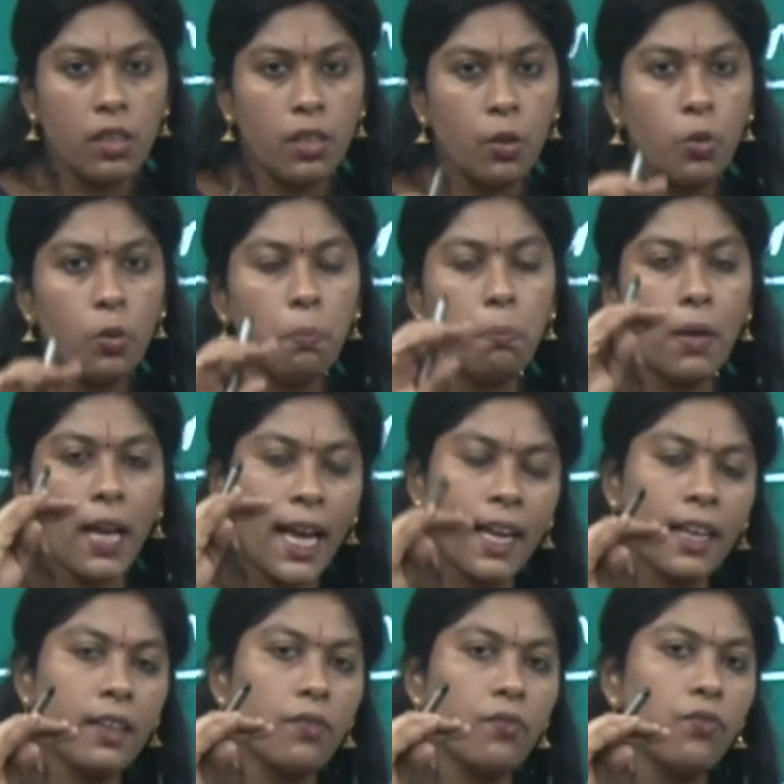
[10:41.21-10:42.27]
who
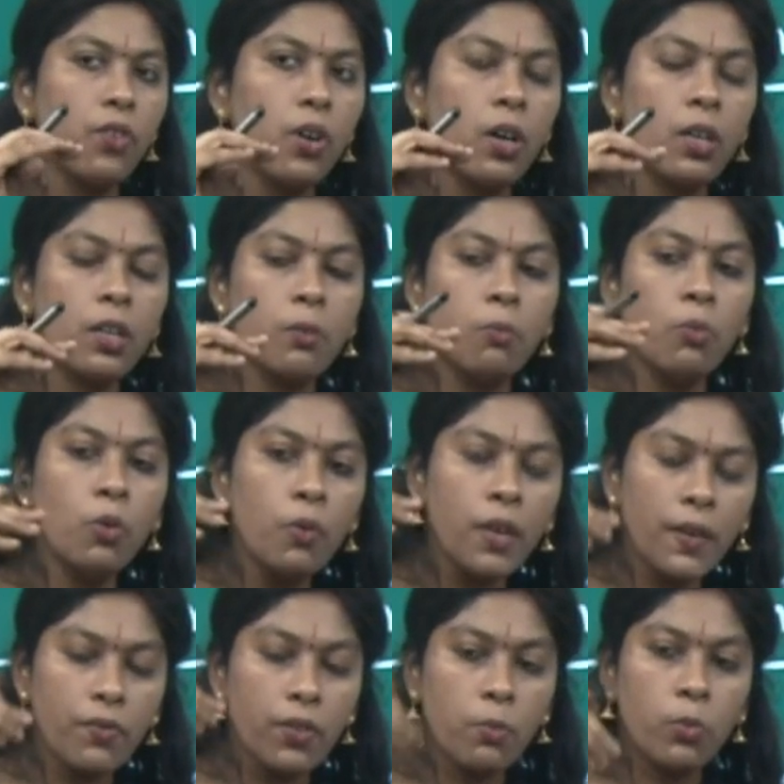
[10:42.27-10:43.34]
plan for
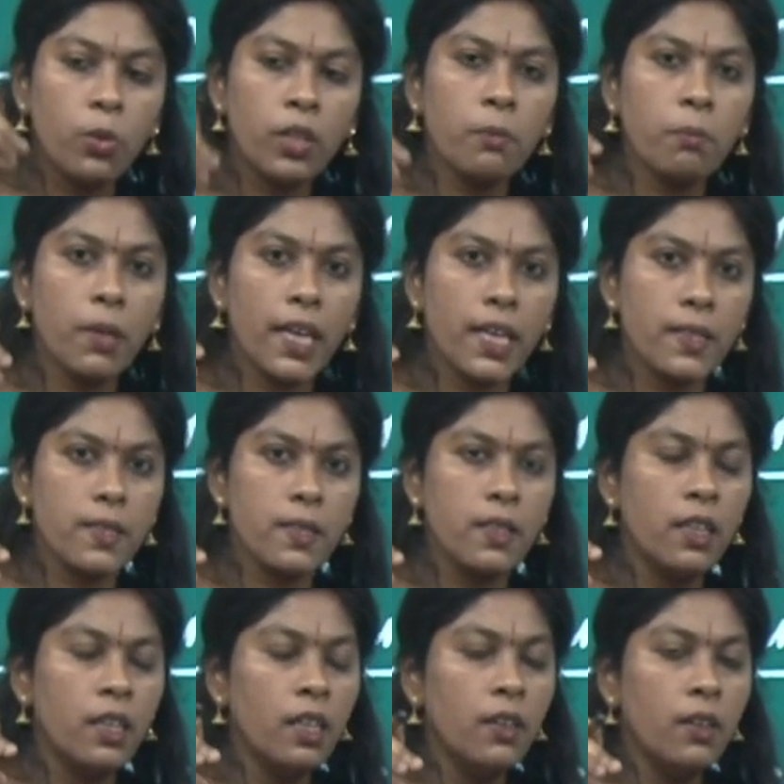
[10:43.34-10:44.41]
moving from one place
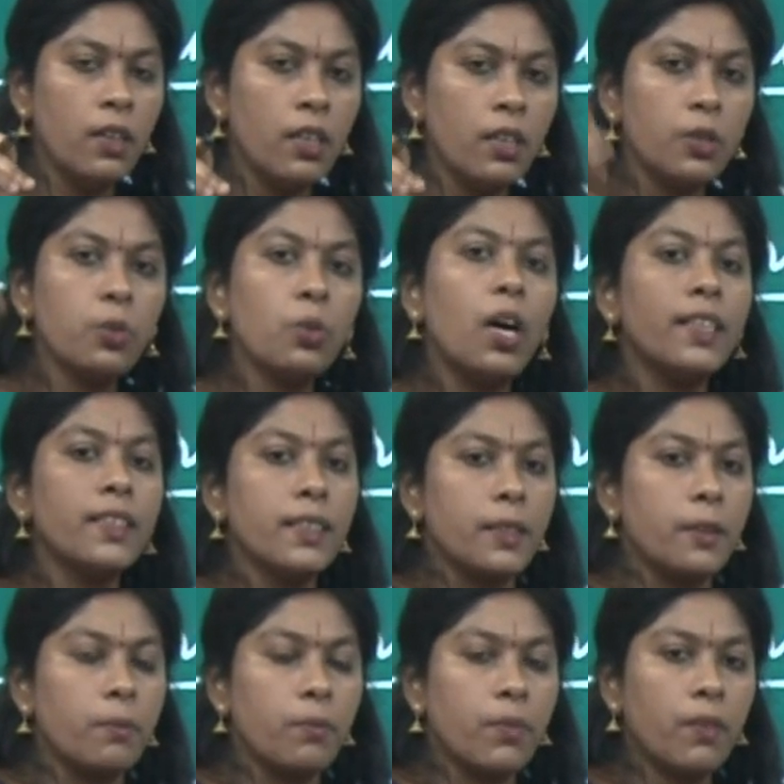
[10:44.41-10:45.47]
to other,
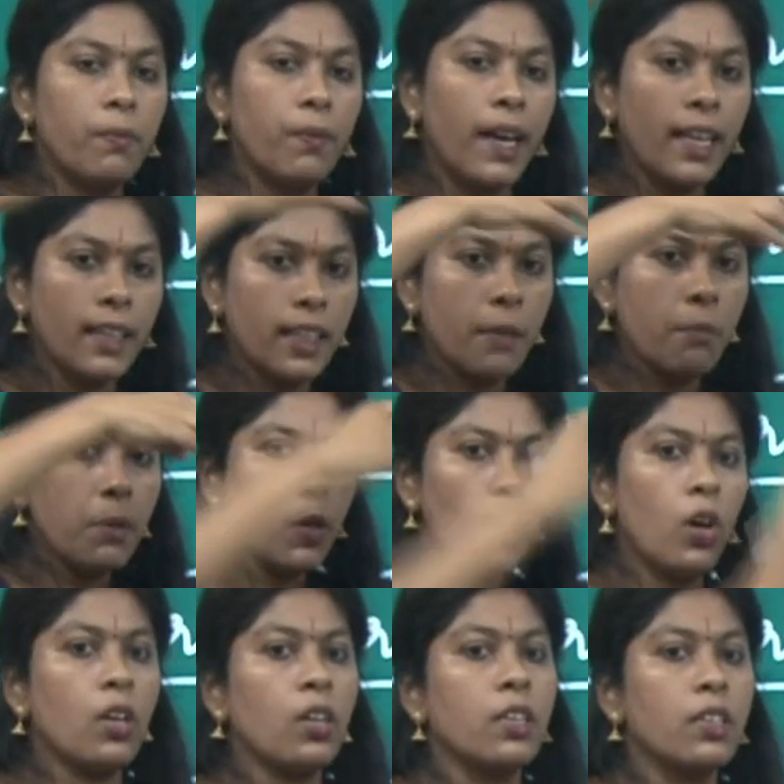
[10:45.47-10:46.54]
where they
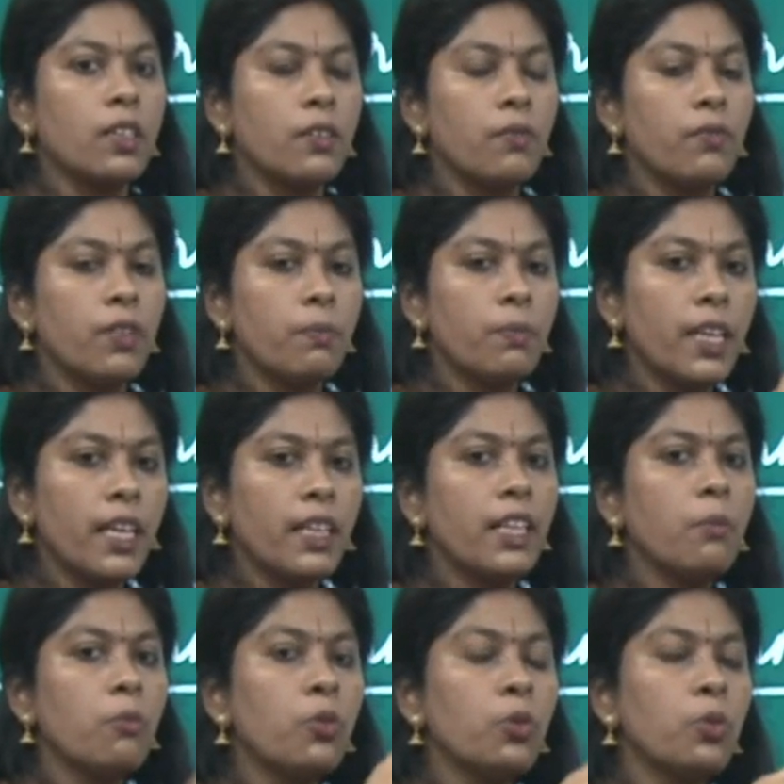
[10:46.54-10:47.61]
belong. From there
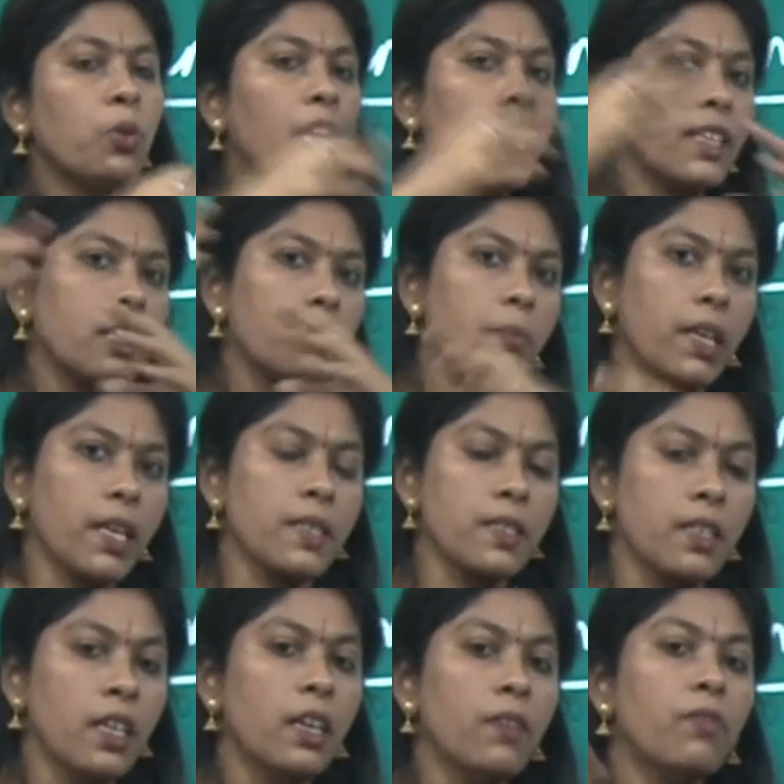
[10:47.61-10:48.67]
they move to another place.
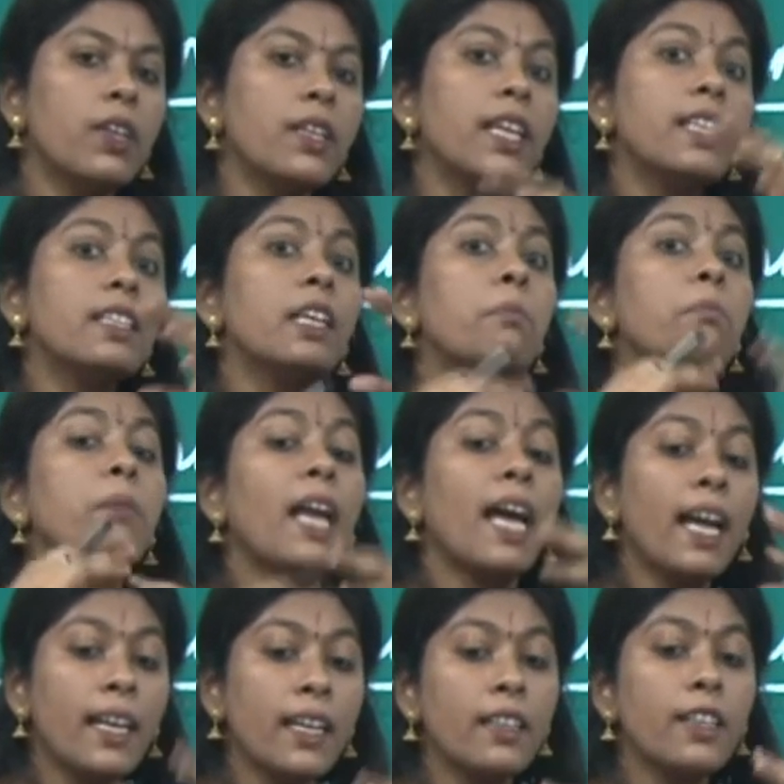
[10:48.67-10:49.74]
For that they
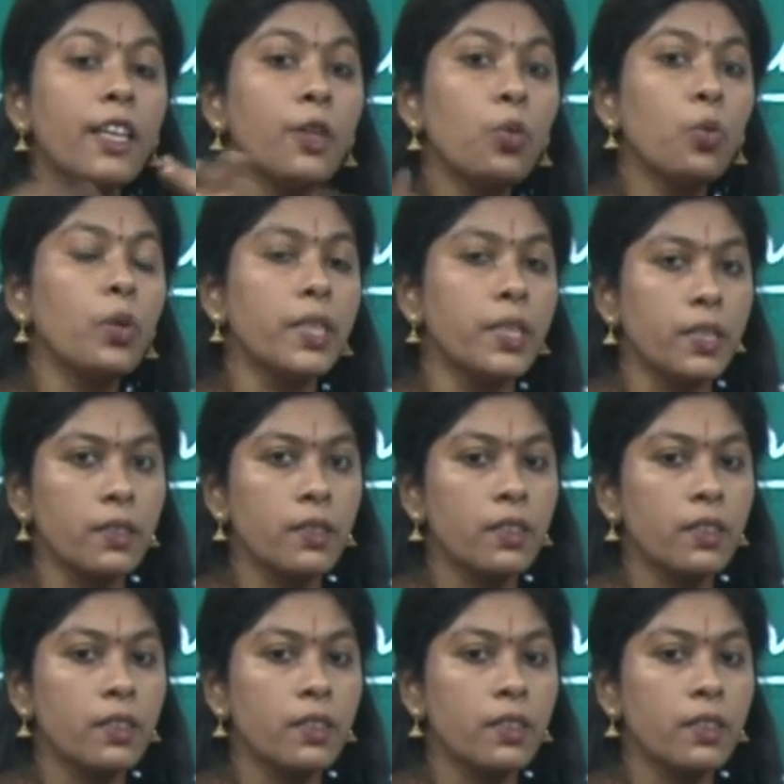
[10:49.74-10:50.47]
plan and they do it.